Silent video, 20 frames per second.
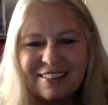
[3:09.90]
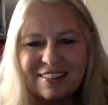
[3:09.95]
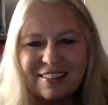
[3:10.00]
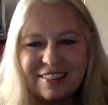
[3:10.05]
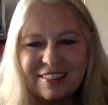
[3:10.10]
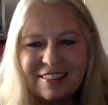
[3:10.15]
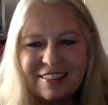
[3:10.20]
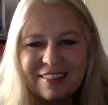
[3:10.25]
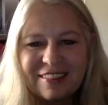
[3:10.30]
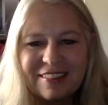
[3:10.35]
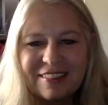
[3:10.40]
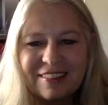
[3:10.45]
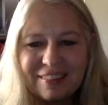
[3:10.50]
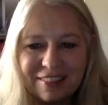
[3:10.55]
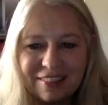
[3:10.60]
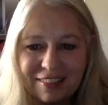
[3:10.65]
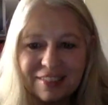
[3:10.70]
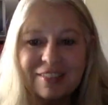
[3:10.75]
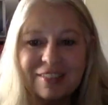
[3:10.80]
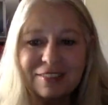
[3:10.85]

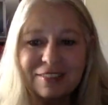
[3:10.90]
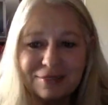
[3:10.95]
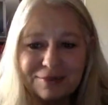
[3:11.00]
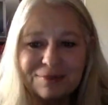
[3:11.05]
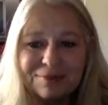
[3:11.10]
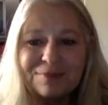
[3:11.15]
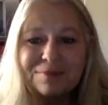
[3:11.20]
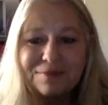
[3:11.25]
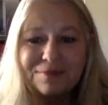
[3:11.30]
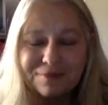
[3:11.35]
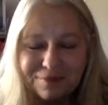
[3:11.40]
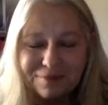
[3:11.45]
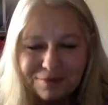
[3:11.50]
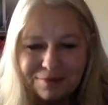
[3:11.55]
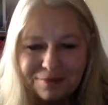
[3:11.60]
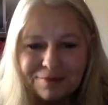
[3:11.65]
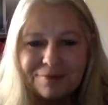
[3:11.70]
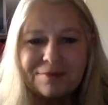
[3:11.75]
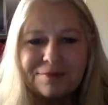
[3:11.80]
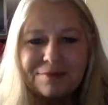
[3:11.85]

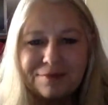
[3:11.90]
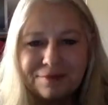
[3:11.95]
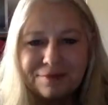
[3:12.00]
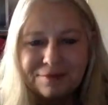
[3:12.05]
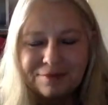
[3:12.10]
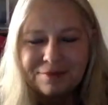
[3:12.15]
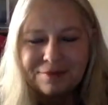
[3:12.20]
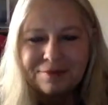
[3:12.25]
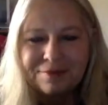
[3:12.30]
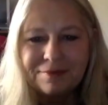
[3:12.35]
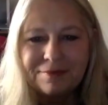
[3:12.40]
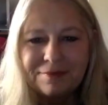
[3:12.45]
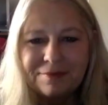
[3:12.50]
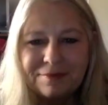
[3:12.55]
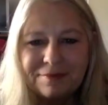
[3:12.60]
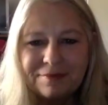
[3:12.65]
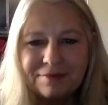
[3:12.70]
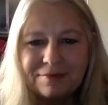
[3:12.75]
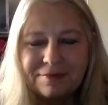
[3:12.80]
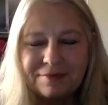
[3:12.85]

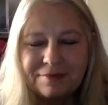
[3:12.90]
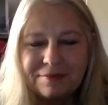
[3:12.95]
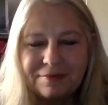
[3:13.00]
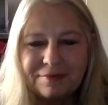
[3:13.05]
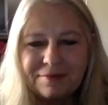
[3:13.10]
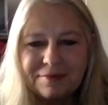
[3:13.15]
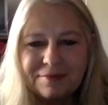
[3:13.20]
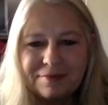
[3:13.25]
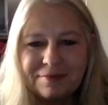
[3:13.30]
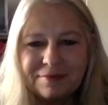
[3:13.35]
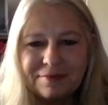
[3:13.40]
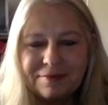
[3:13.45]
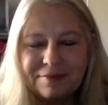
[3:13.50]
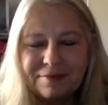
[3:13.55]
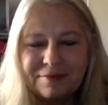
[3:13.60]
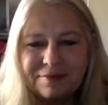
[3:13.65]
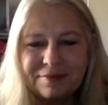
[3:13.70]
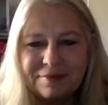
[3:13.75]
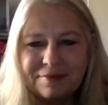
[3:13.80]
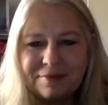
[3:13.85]

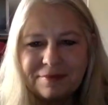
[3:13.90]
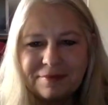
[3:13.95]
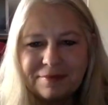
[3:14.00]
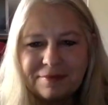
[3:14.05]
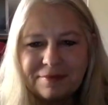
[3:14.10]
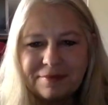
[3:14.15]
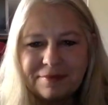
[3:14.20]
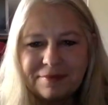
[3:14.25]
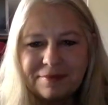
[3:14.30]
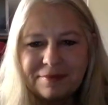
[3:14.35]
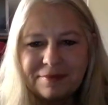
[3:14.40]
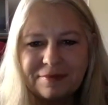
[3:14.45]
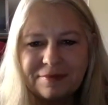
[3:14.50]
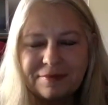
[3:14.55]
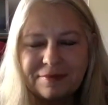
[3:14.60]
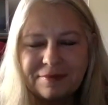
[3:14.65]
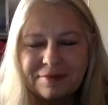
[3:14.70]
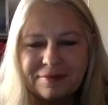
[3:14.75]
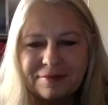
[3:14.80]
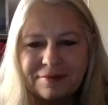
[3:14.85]

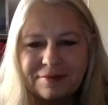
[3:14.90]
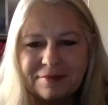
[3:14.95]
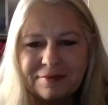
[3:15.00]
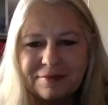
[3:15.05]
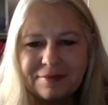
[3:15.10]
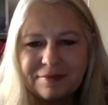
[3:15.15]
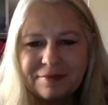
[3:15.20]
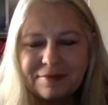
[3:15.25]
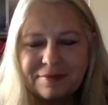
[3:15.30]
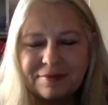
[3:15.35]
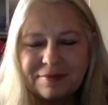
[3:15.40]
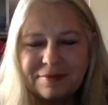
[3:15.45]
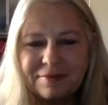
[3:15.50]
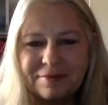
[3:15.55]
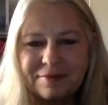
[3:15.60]
(not speaking)